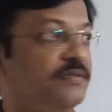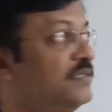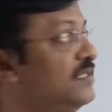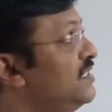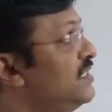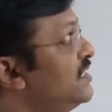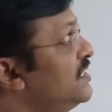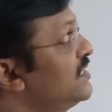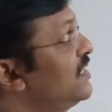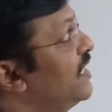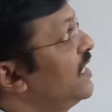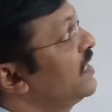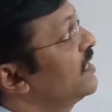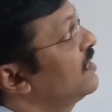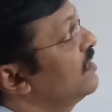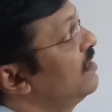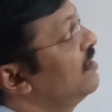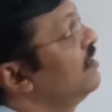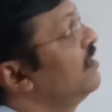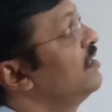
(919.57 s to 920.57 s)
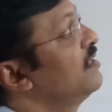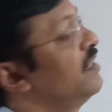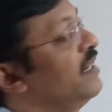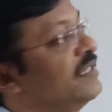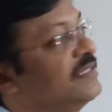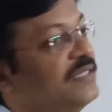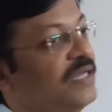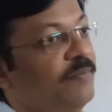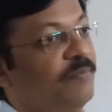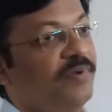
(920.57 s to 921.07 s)
This is that another
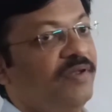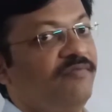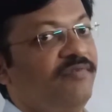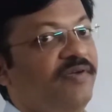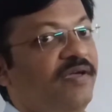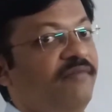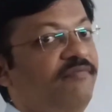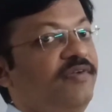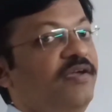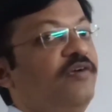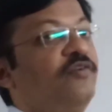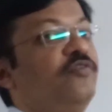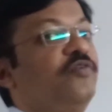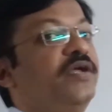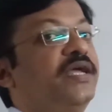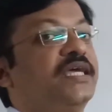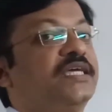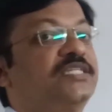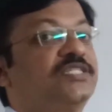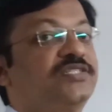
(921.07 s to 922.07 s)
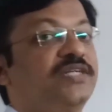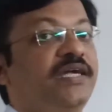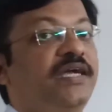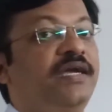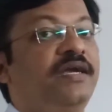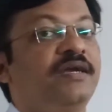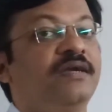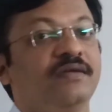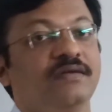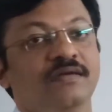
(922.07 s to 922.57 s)
example where we have to
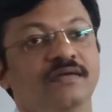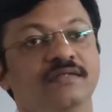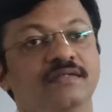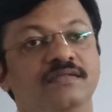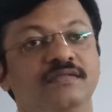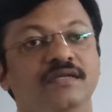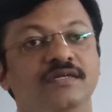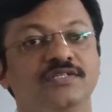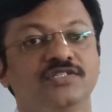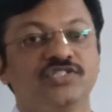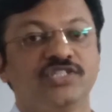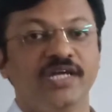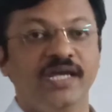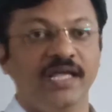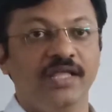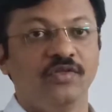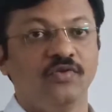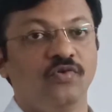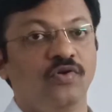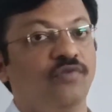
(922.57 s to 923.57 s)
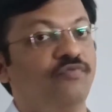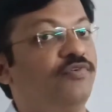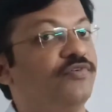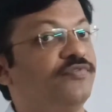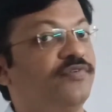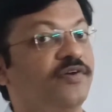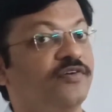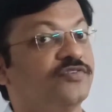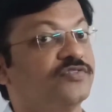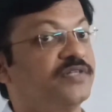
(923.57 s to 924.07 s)
extend the chain rule
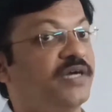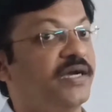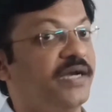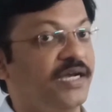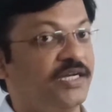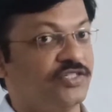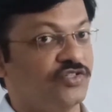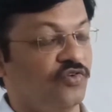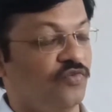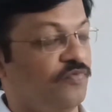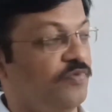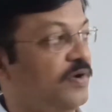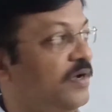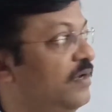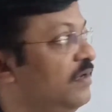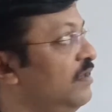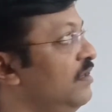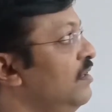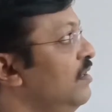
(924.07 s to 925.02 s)
which we have studied so far.